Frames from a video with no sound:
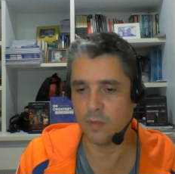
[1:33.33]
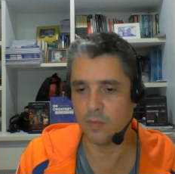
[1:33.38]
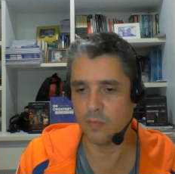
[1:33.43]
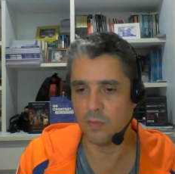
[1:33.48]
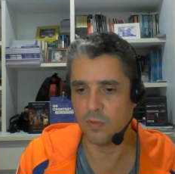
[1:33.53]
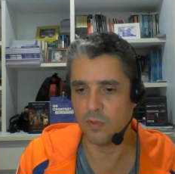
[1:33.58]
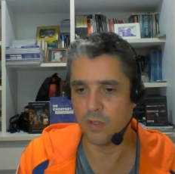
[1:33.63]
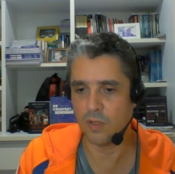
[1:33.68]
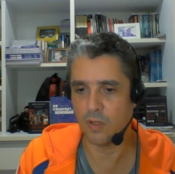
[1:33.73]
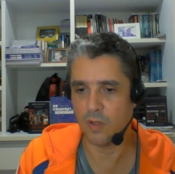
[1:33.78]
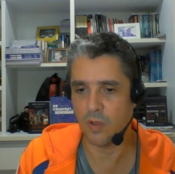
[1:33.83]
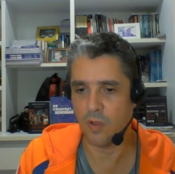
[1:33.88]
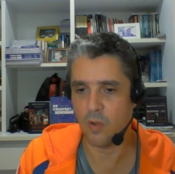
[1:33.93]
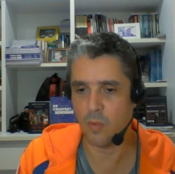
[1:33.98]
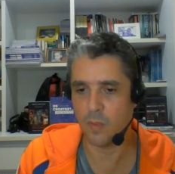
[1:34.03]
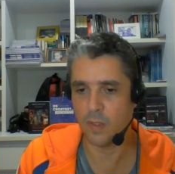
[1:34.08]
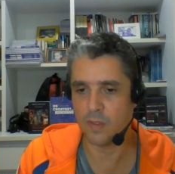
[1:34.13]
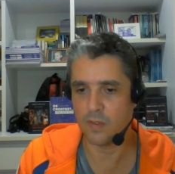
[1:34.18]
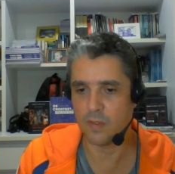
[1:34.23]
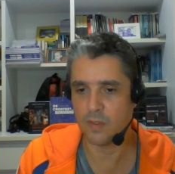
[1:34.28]
put in the
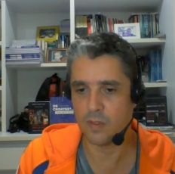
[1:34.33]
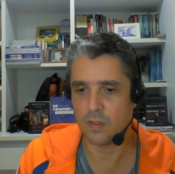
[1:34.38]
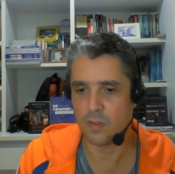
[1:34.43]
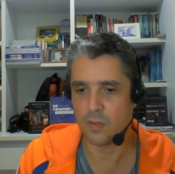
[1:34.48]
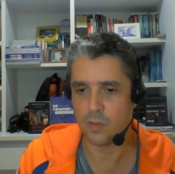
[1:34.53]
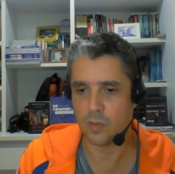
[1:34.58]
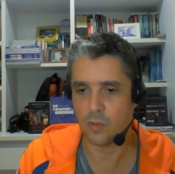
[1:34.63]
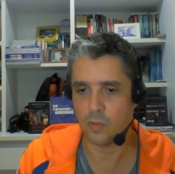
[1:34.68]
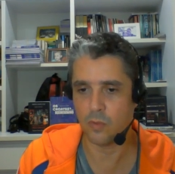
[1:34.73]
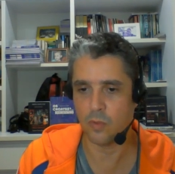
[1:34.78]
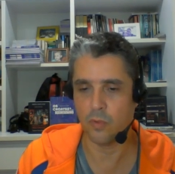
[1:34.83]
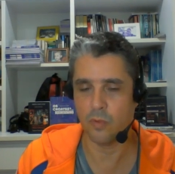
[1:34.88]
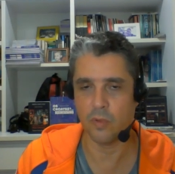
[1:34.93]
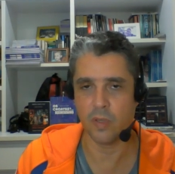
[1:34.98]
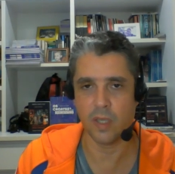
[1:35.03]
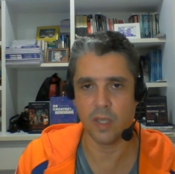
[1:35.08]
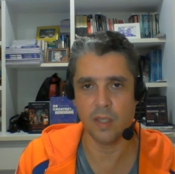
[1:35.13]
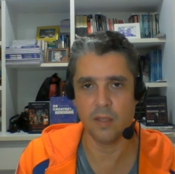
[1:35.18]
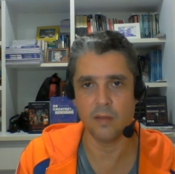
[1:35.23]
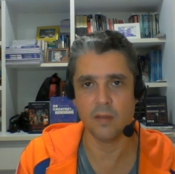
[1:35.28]
comments so we
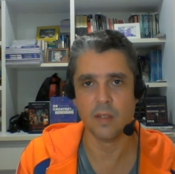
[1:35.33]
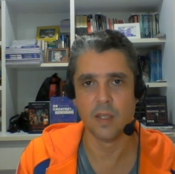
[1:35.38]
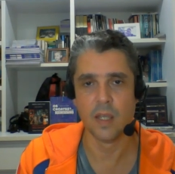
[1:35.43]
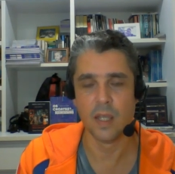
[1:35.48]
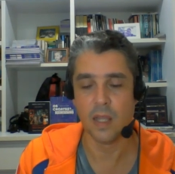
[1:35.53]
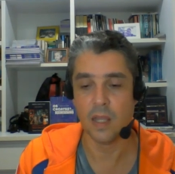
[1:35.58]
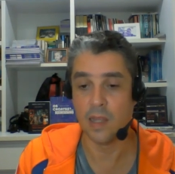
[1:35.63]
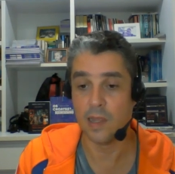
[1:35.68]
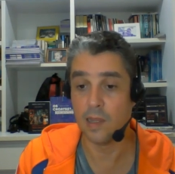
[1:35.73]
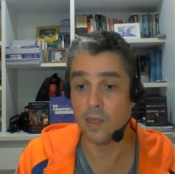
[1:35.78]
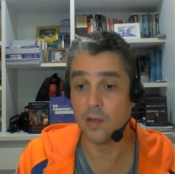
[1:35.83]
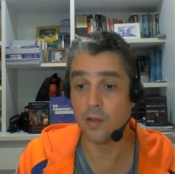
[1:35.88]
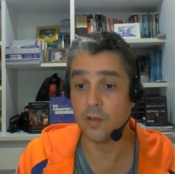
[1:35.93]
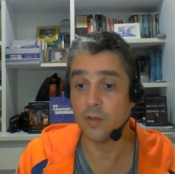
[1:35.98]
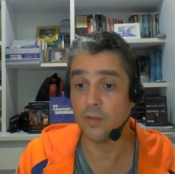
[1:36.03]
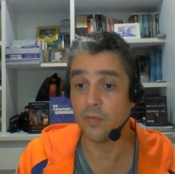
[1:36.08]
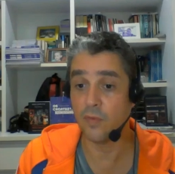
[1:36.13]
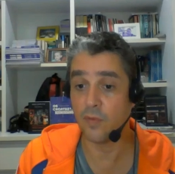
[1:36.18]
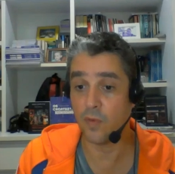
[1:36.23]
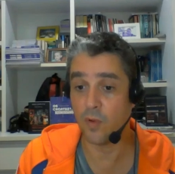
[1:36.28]
can
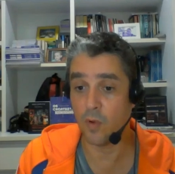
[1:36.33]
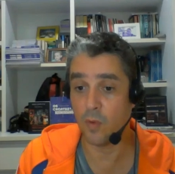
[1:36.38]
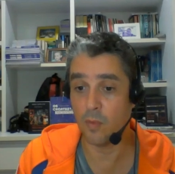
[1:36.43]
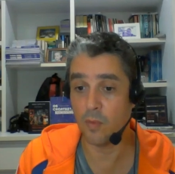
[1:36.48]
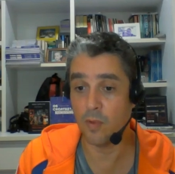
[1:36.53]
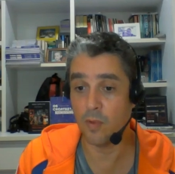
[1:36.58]
learn from